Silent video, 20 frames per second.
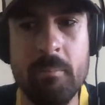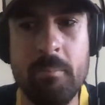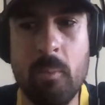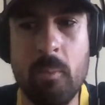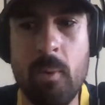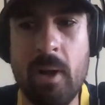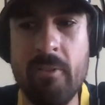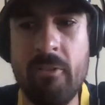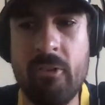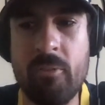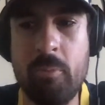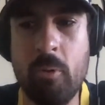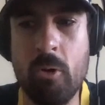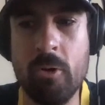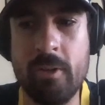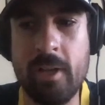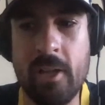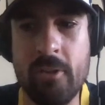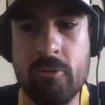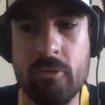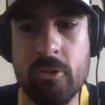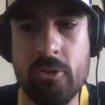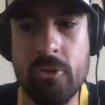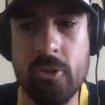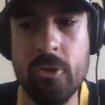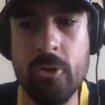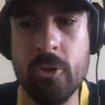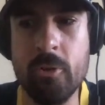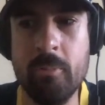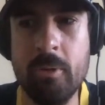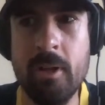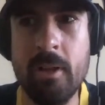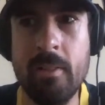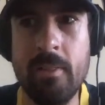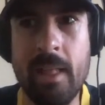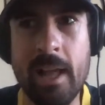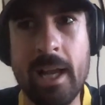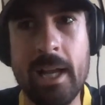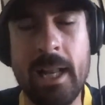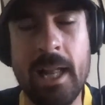But once sport does resume,
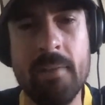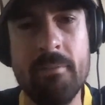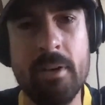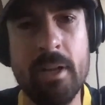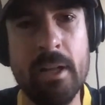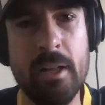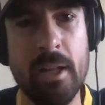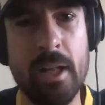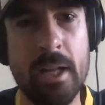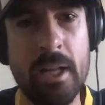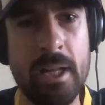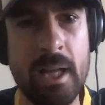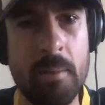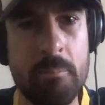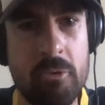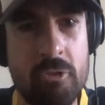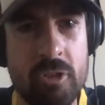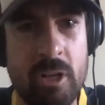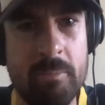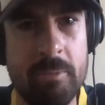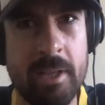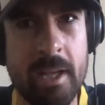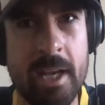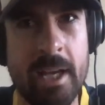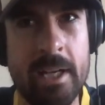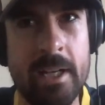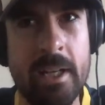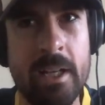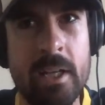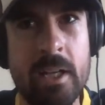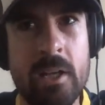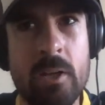they're going to have an in income stream again.